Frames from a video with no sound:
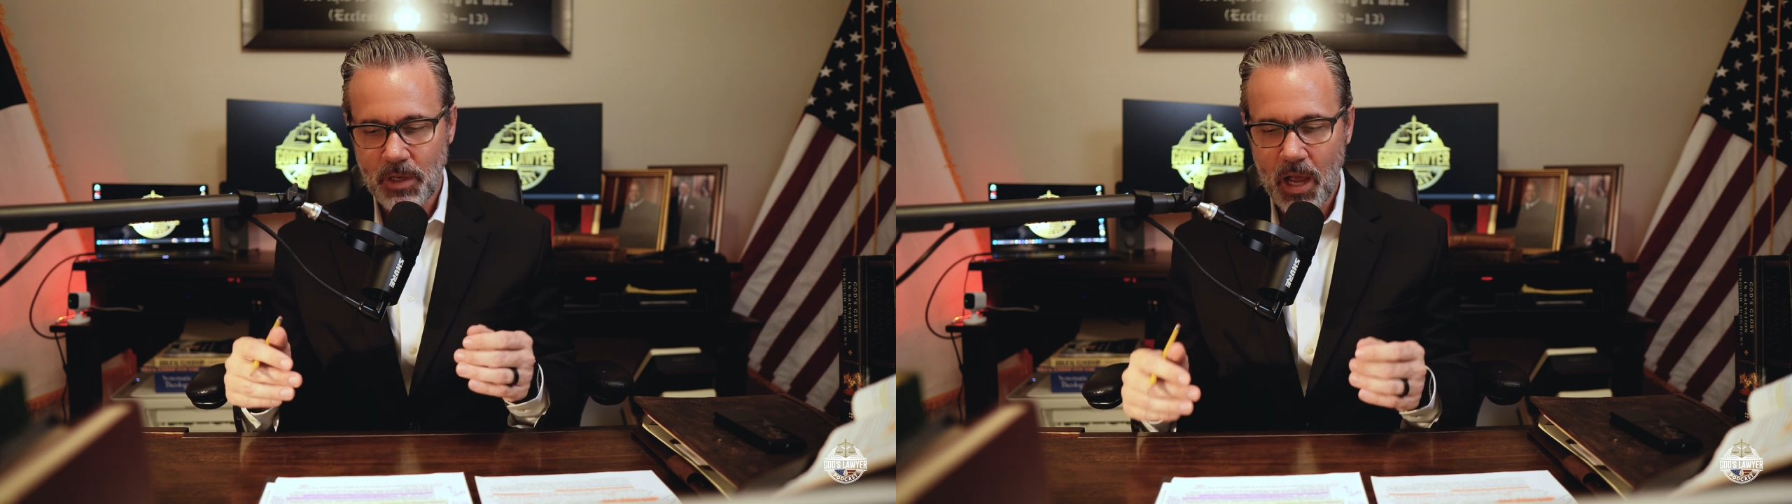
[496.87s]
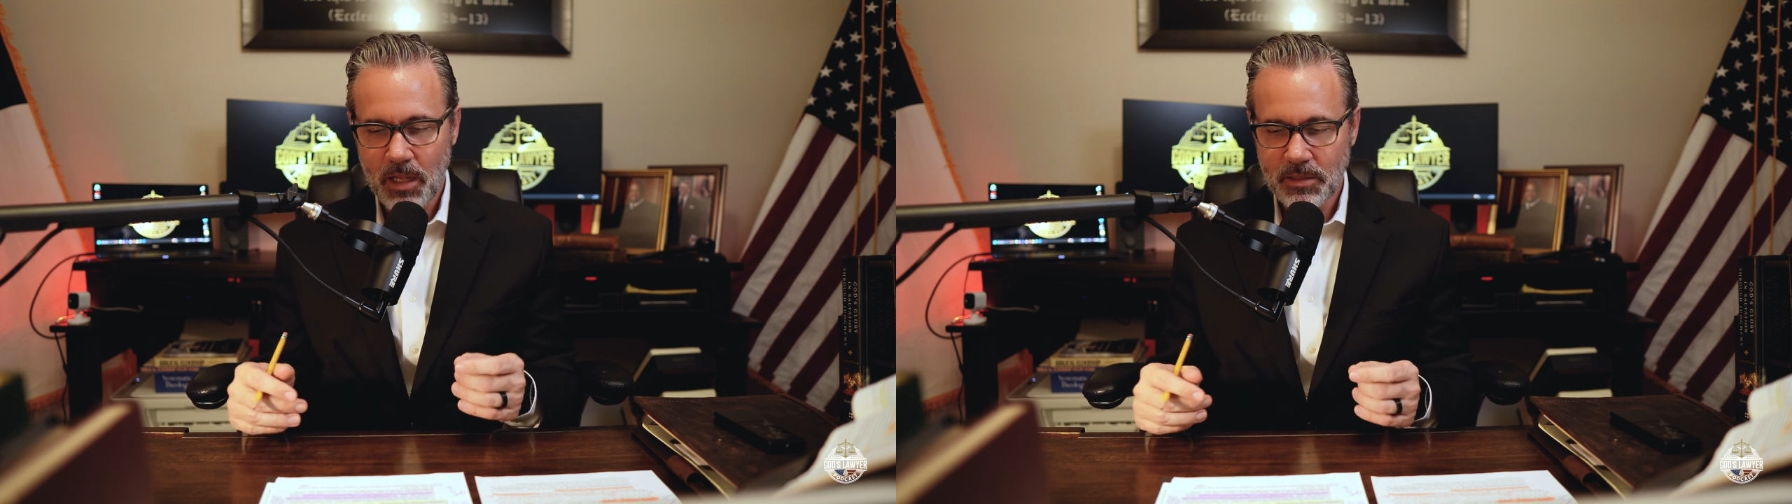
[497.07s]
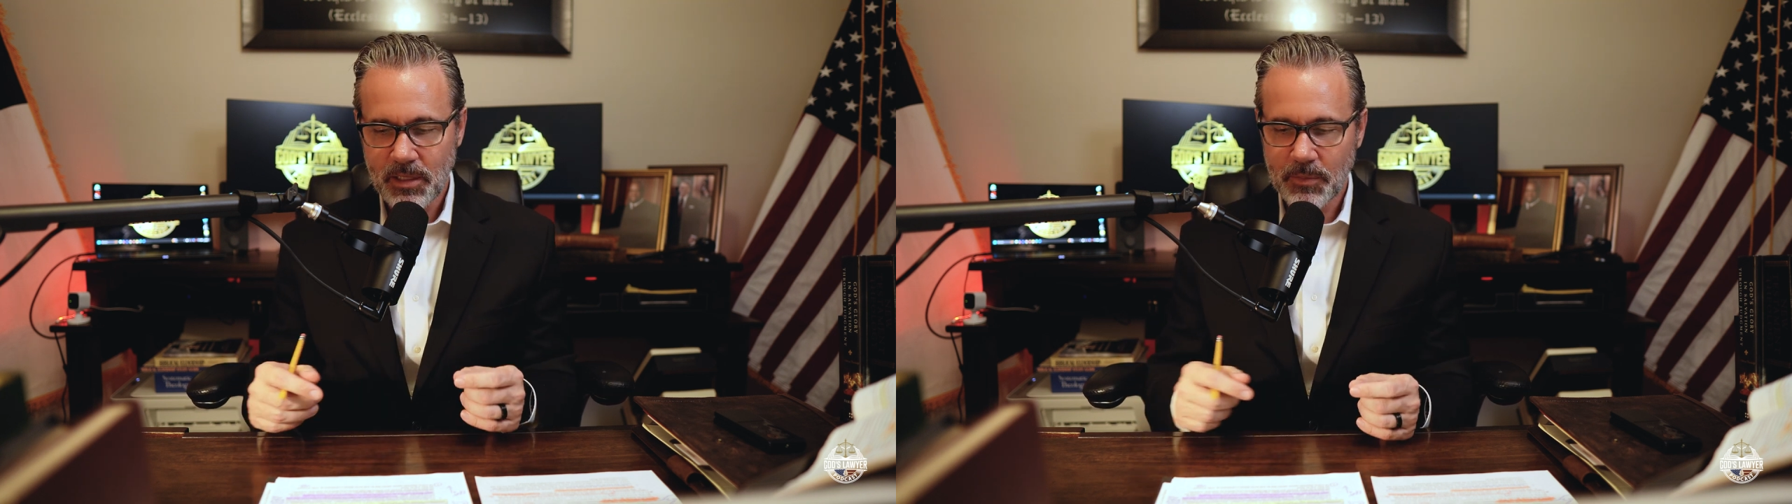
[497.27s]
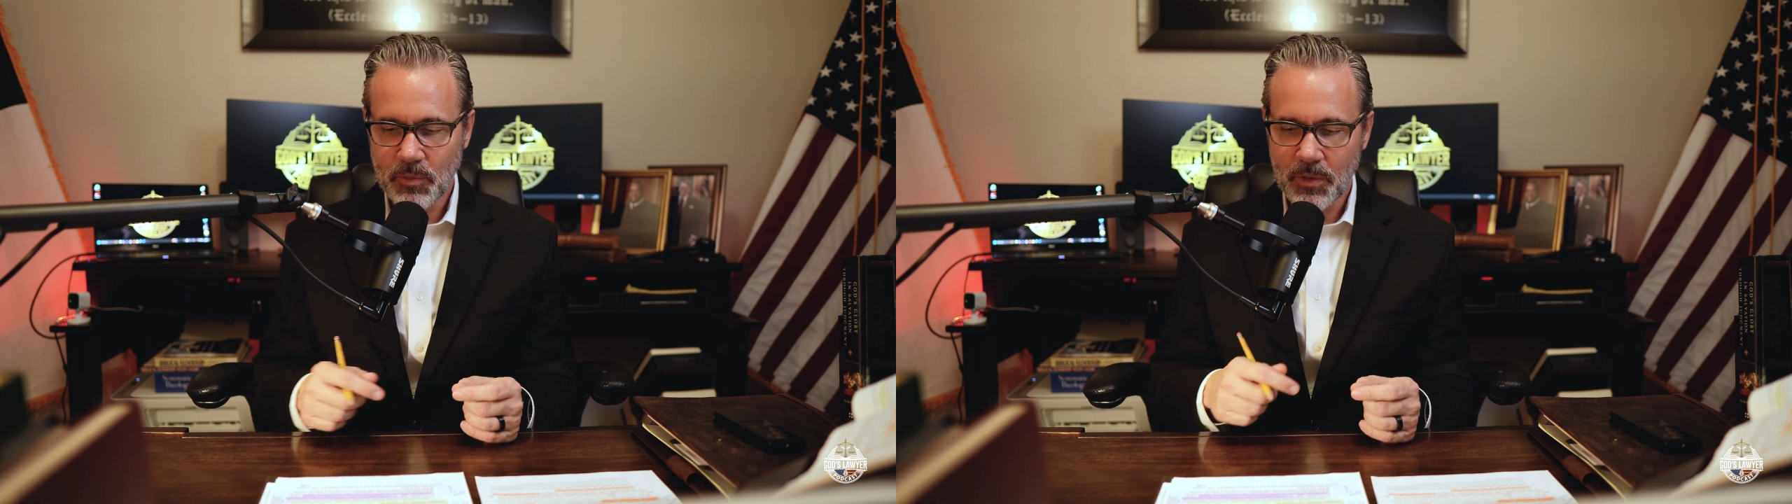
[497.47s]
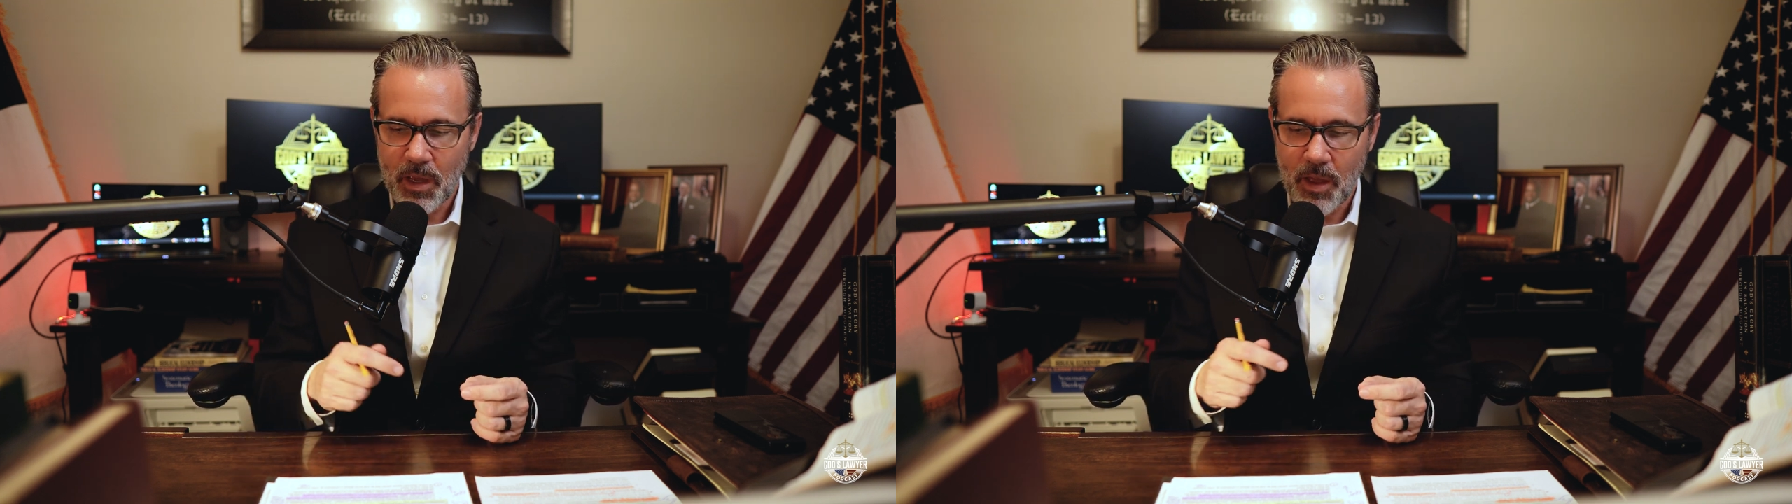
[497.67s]

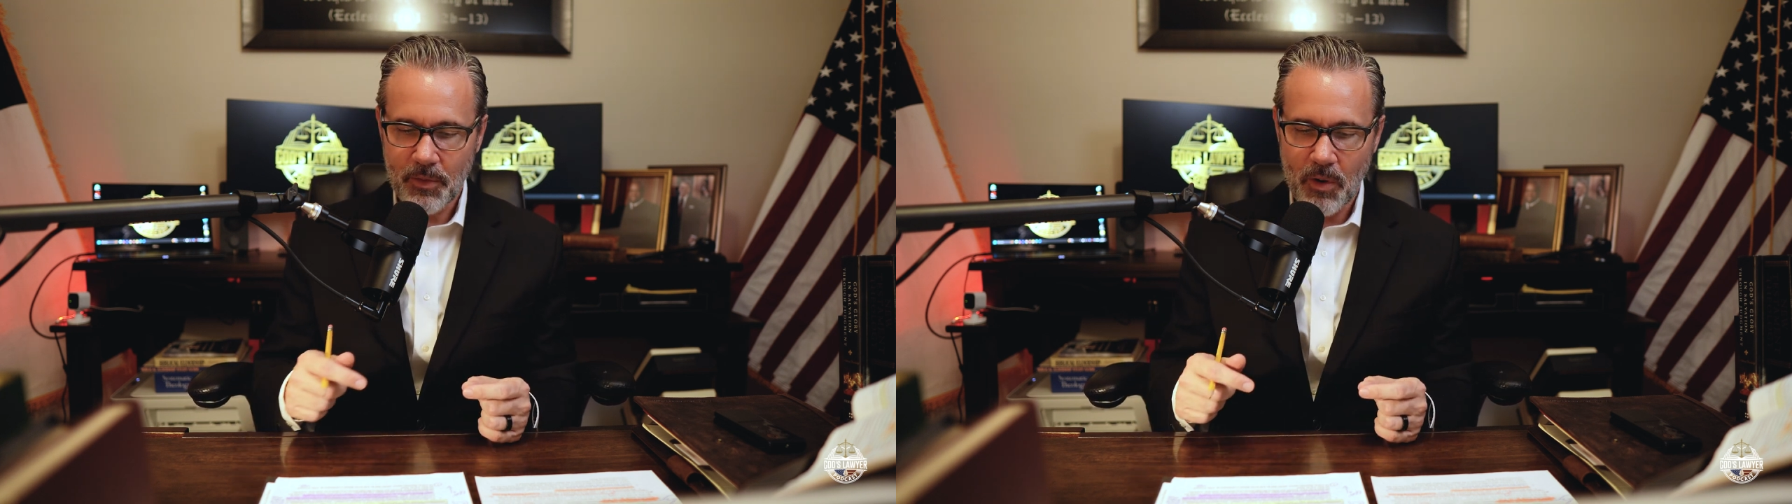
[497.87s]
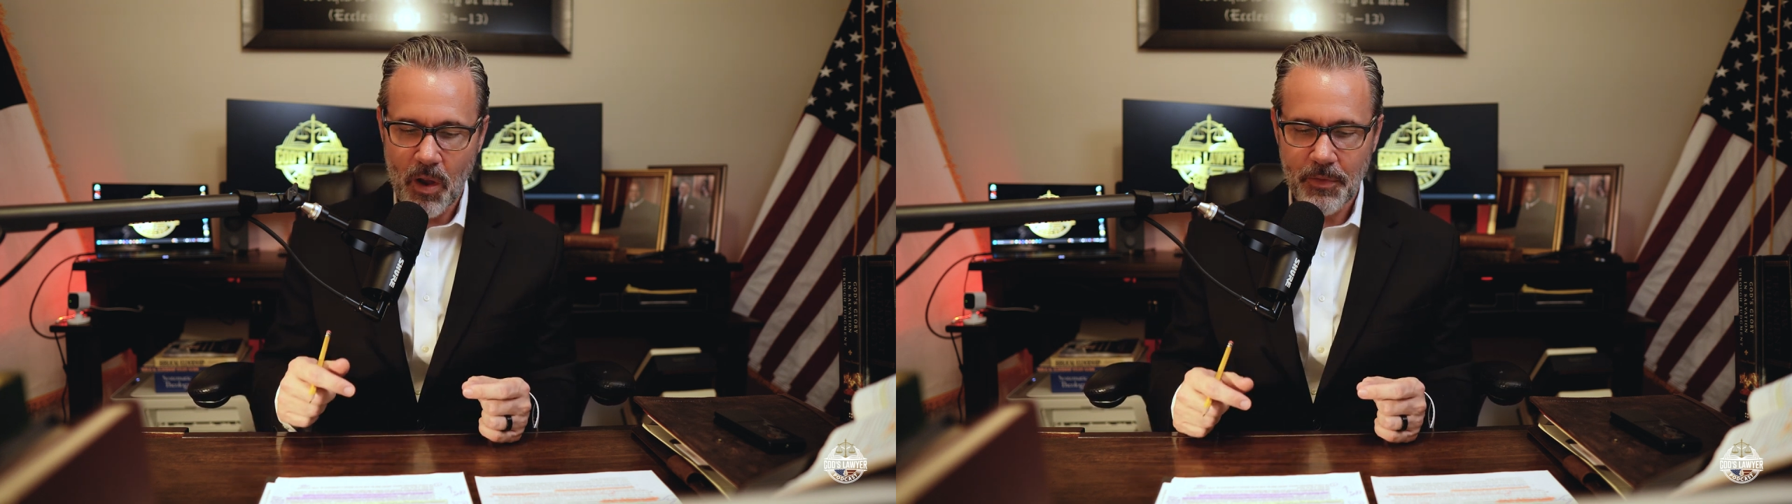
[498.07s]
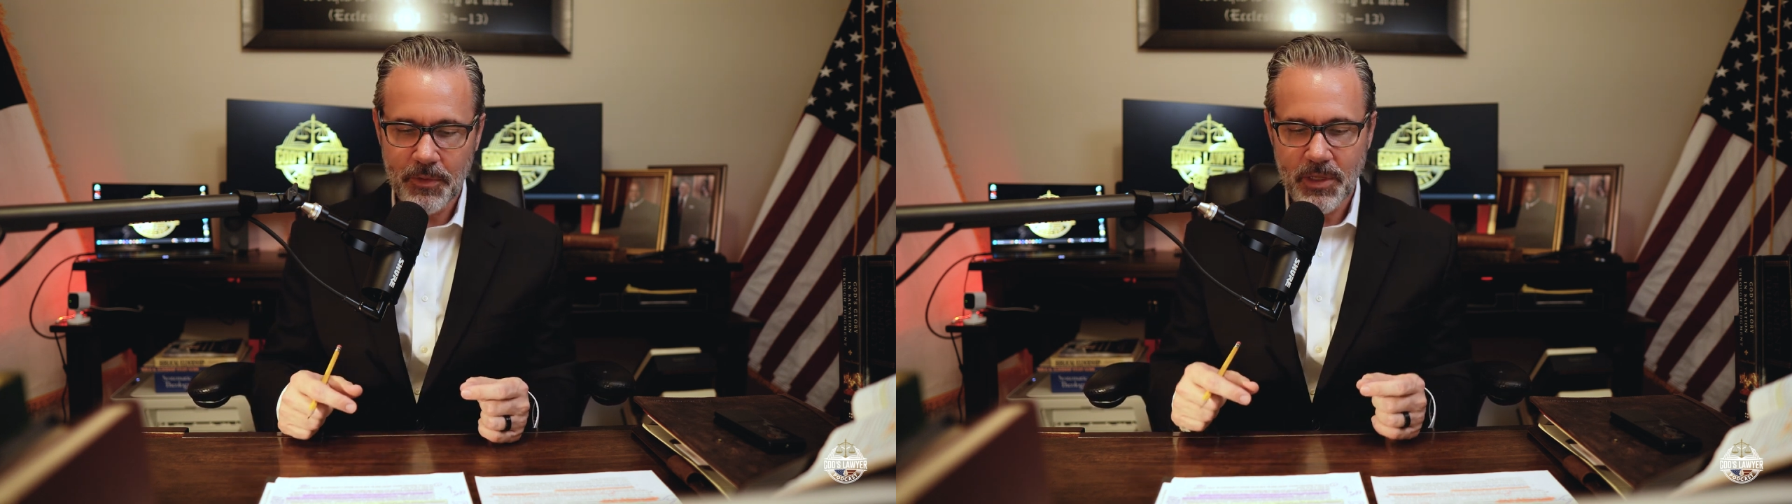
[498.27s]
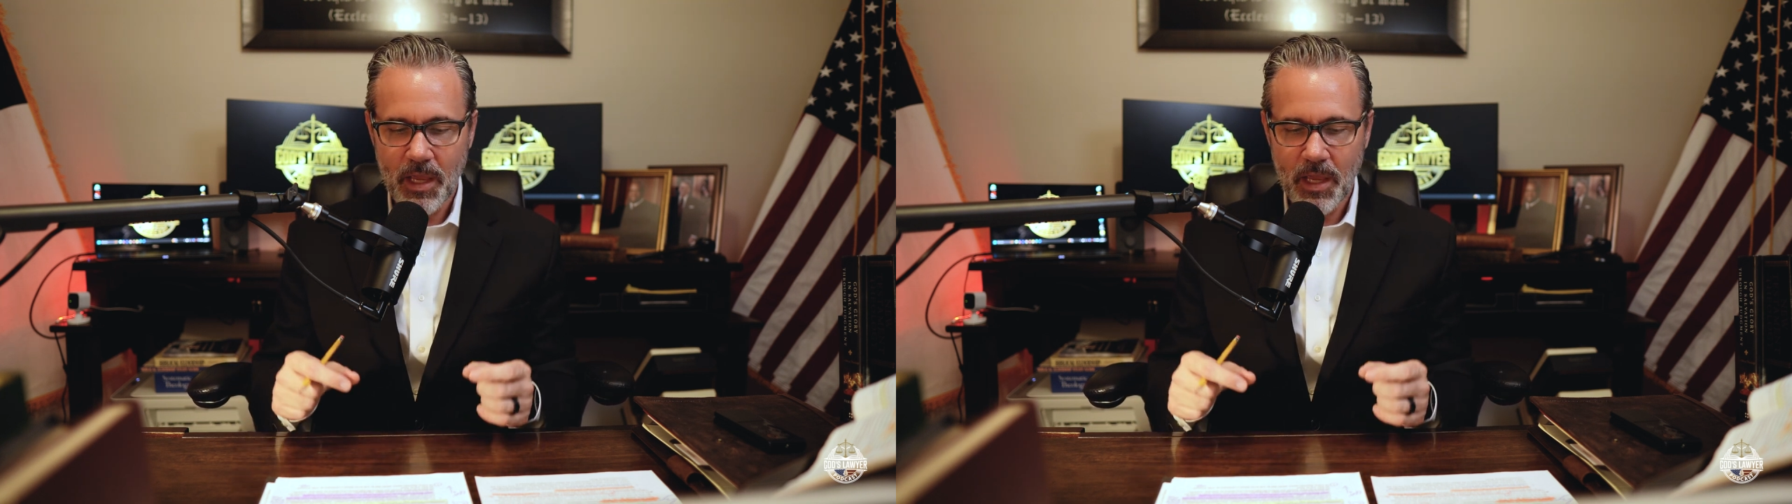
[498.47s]
concepts with other authors,